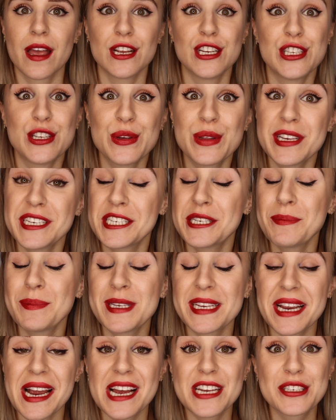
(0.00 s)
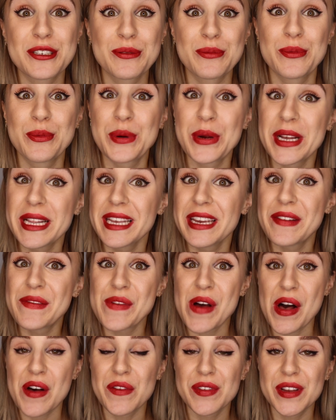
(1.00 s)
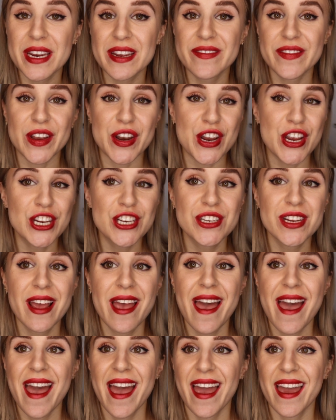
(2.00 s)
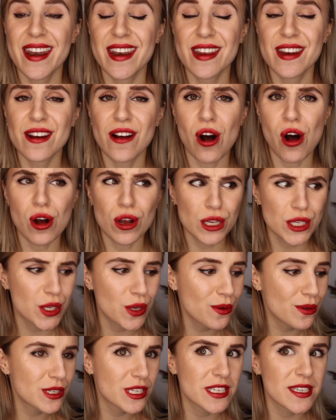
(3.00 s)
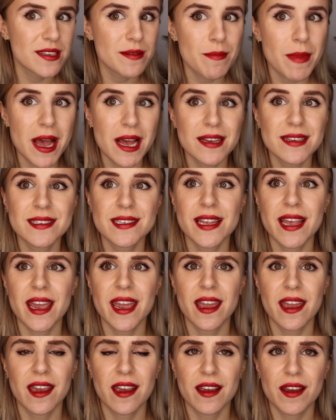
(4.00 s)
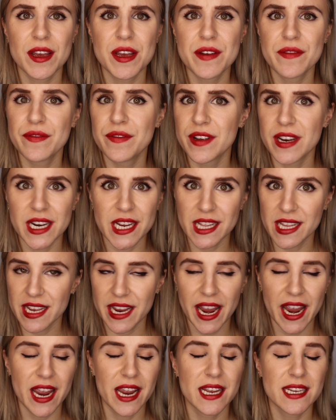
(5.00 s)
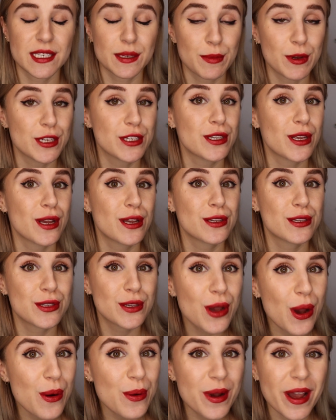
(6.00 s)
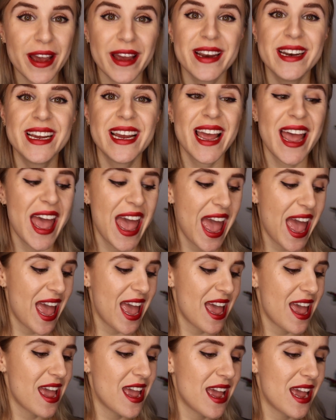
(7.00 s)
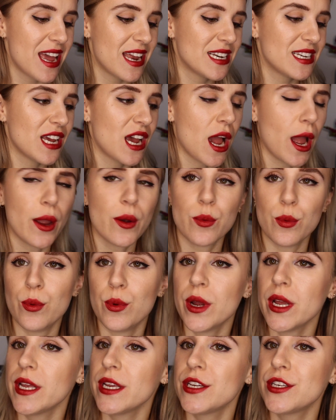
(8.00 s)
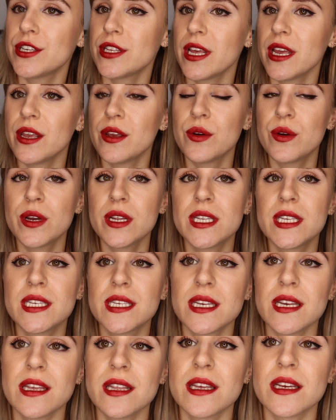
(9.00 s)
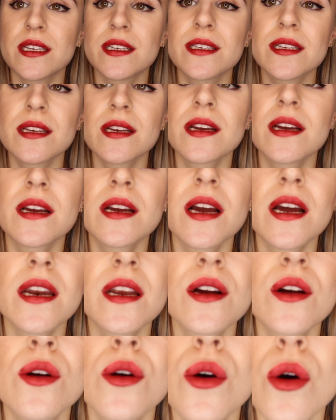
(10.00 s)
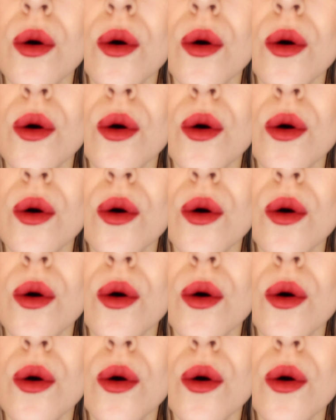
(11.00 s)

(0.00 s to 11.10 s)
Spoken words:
So this lipstick has a really velvety finish, and it also smells like vanilla cake. It smells so good, and I wish that you could see this kind of